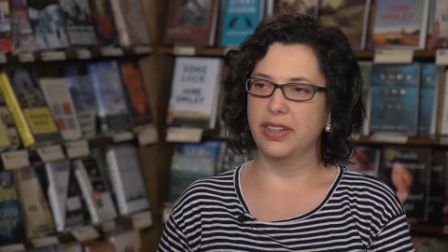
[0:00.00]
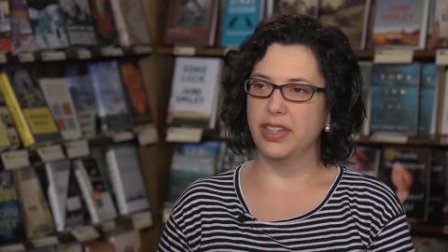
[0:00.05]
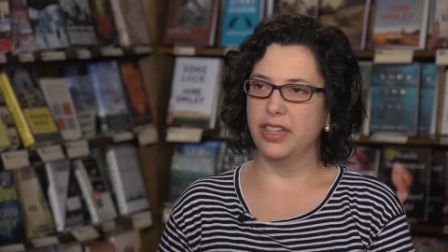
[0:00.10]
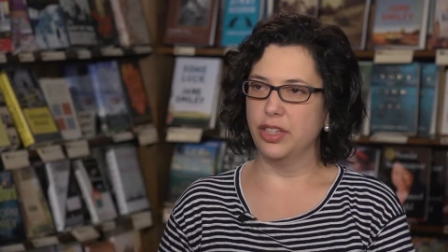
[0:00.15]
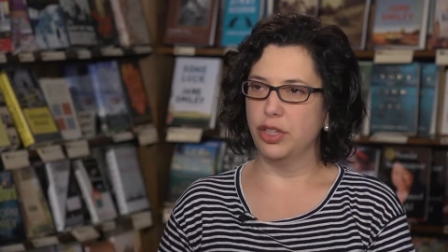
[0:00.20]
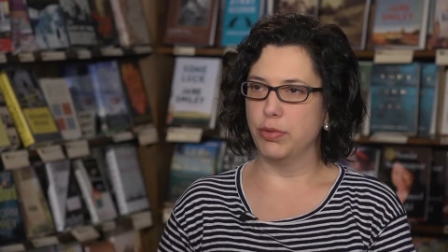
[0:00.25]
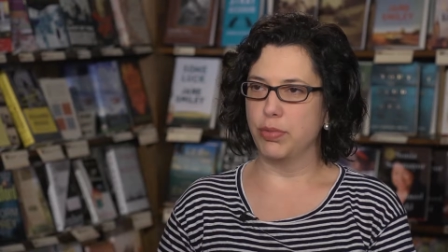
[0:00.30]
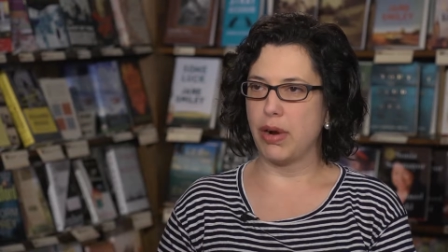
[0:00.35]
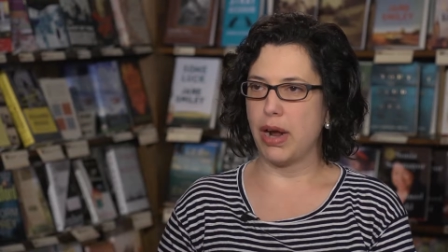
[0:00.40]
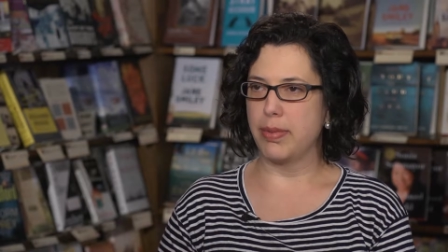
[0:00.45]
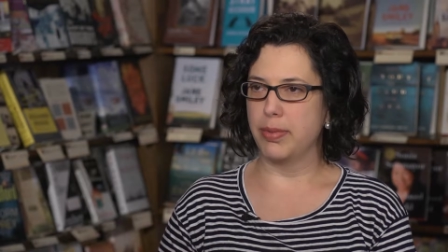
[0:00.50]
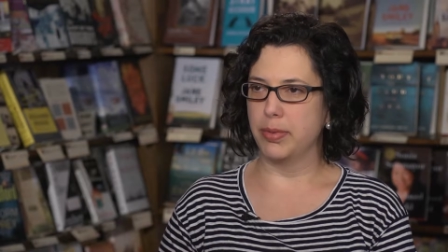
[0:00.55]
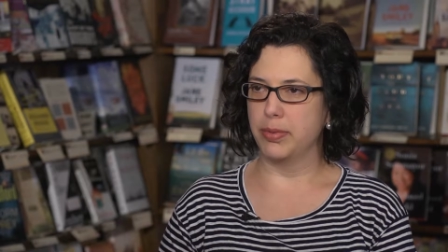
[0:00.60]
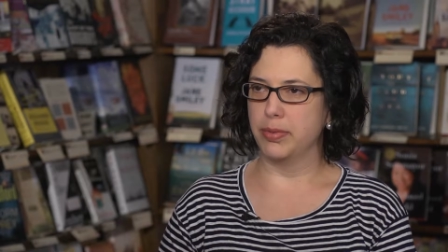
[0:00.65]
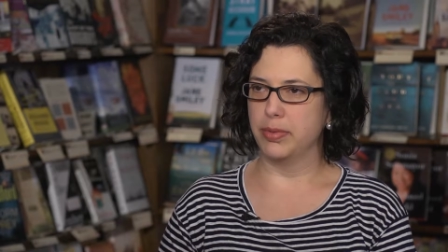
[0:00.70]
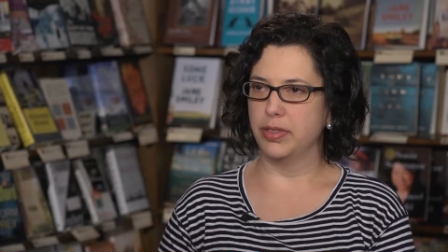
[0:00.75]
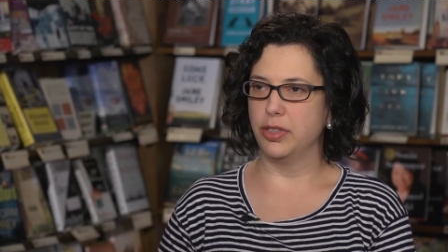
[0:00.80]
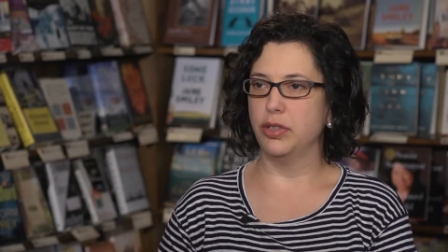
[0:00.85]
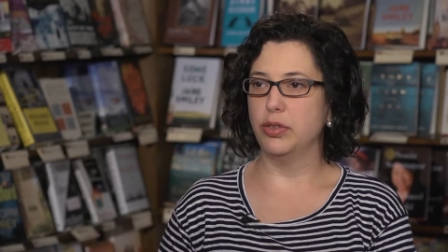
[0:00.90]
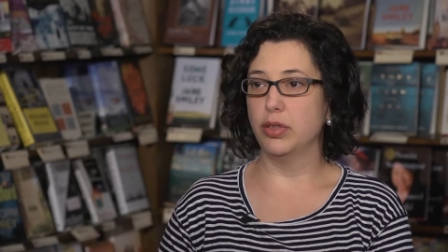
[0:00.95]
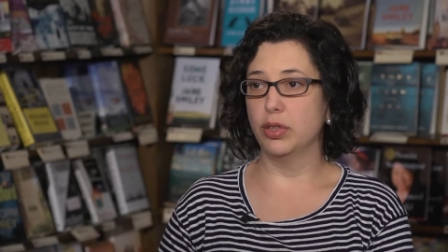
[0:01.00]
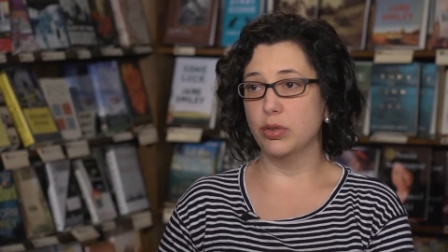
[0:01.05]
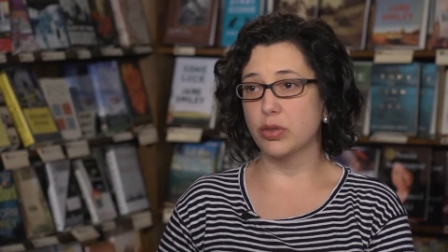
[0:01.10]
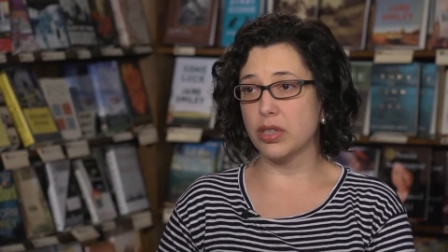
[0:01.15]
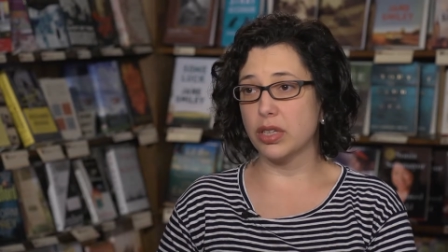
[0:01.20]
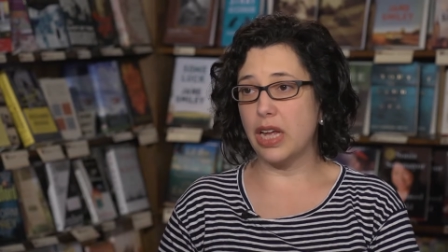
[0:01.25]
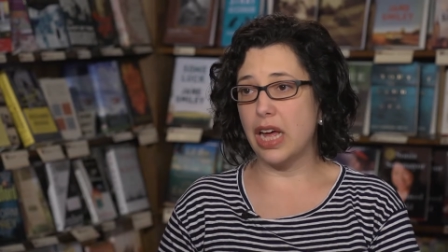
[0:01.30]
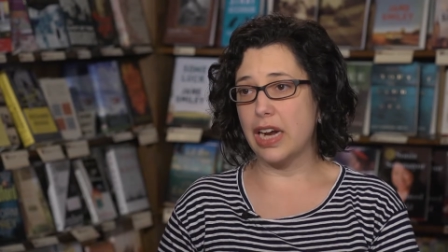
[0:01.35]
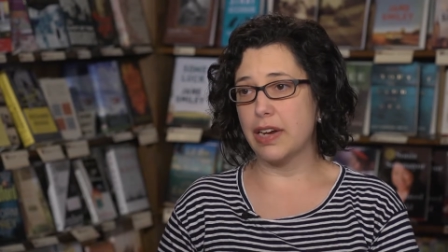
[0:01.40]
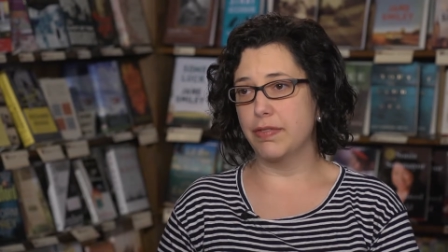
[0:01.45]
then you'd lose
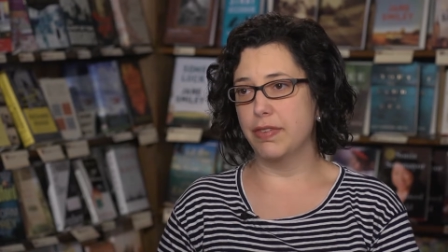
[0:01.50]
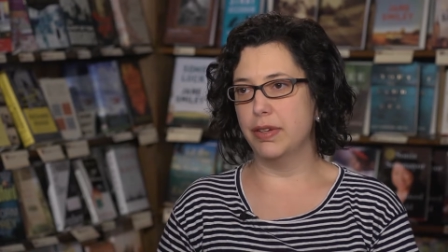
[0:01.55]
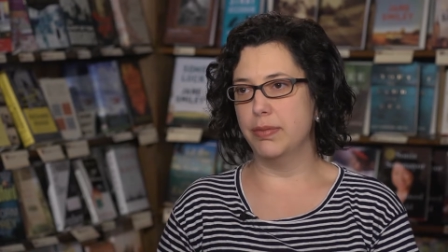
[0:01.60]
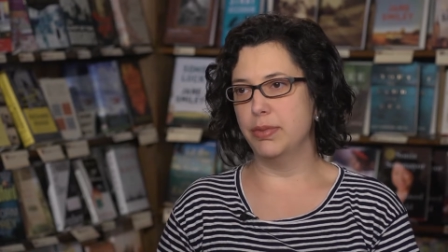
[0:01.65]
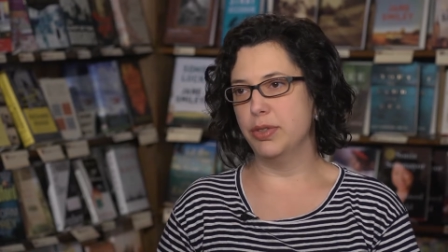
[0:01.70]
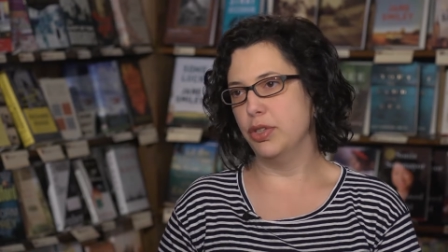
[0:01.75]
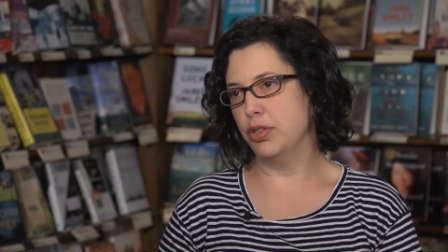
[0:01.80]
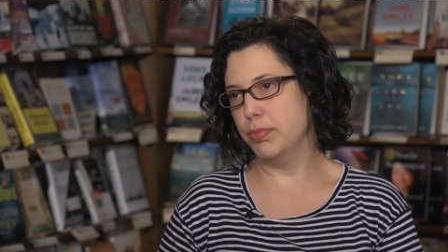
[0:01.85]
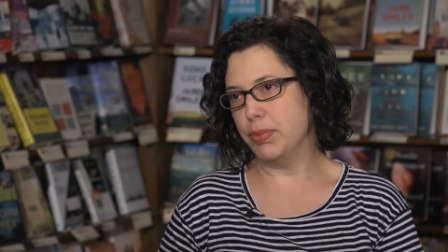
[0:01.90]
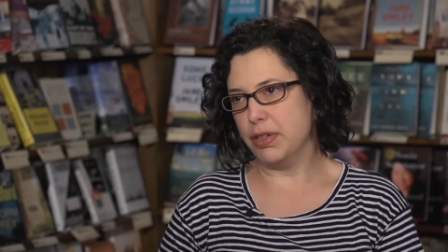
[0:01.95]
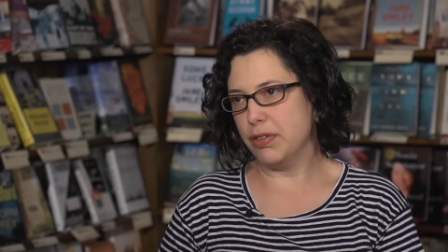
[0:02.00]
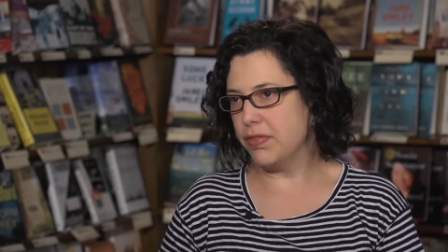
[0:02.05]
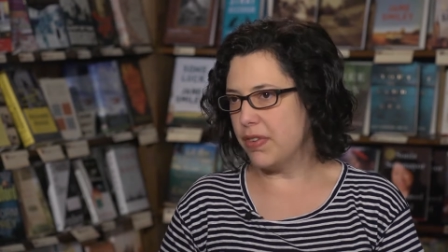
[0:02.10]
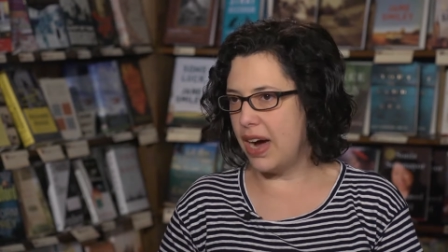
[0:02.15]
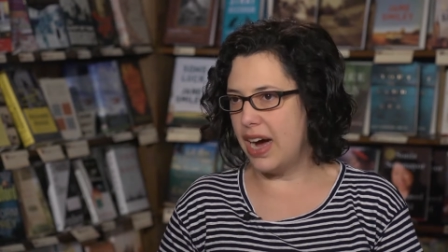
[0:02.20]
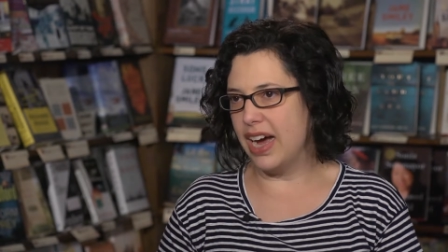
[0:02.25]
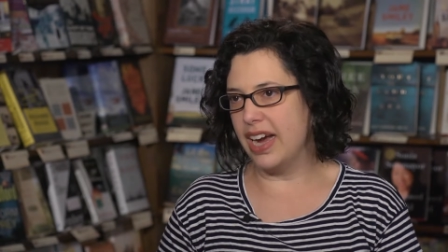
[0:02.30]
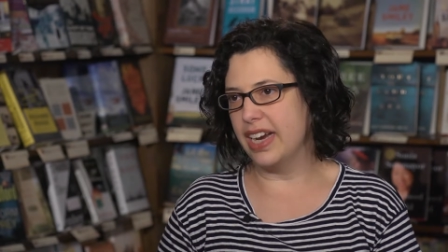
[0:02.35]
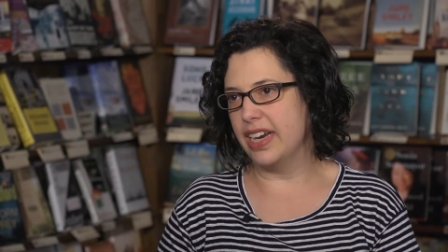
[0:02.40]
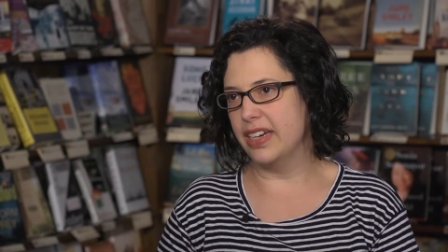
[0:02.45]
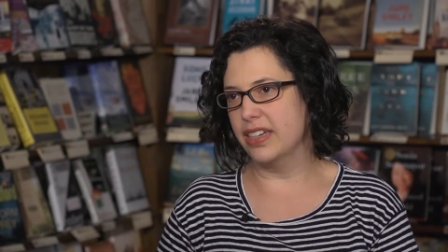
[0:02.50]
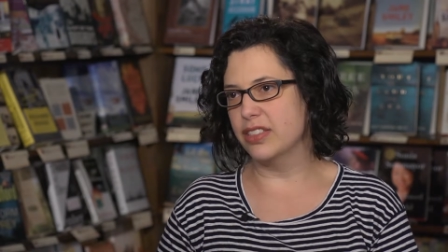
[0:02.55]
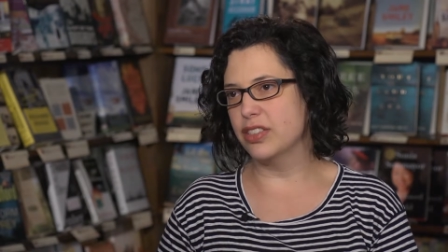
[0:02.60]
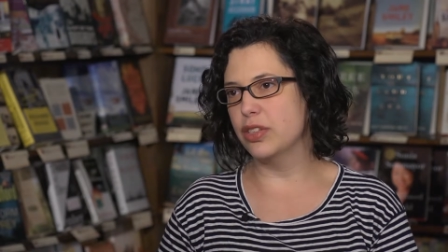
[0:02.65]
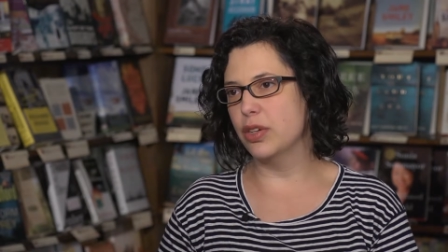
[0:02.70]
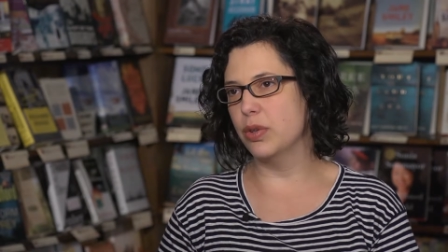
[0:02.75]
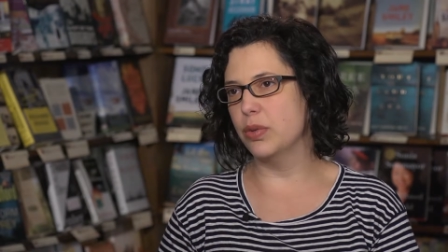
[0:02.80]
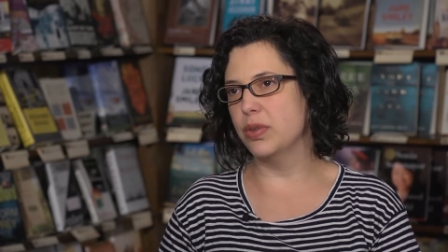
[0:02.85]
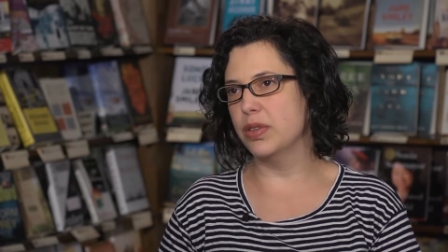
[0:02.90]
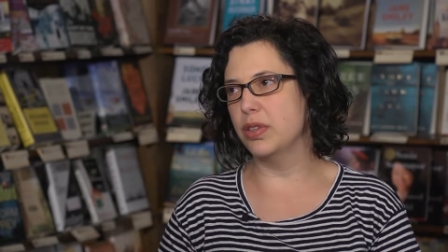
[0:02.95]
a lot of it, but you'd be fine. Right.
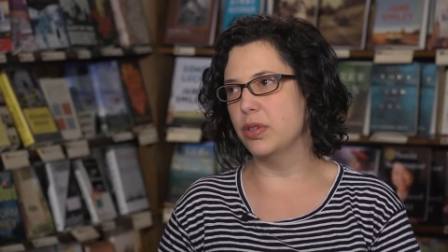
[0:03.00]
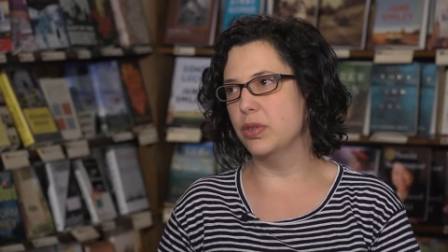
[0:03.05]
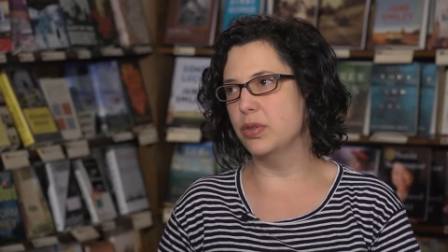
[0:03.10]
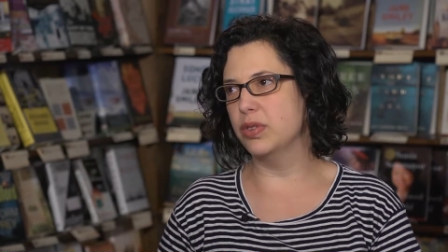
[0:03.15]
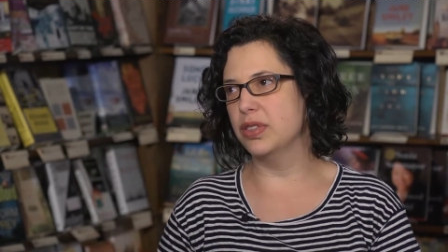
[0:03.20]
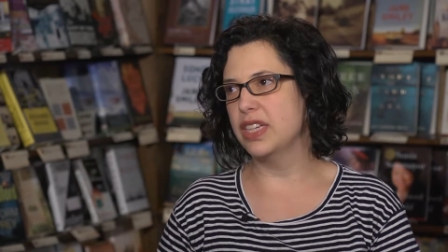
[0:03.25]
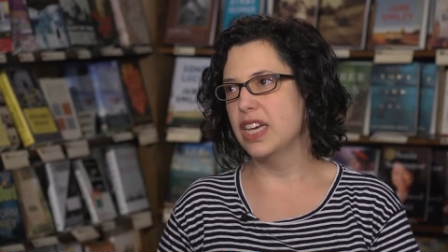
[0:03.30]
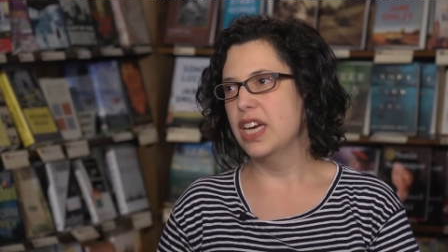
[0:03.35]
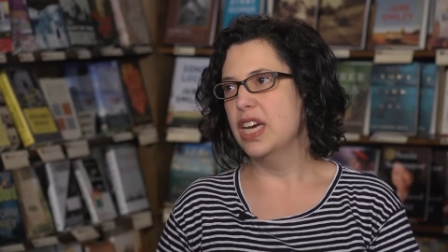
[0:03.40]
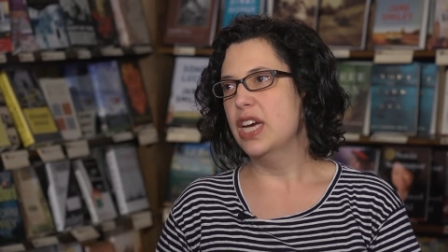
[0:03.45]
So those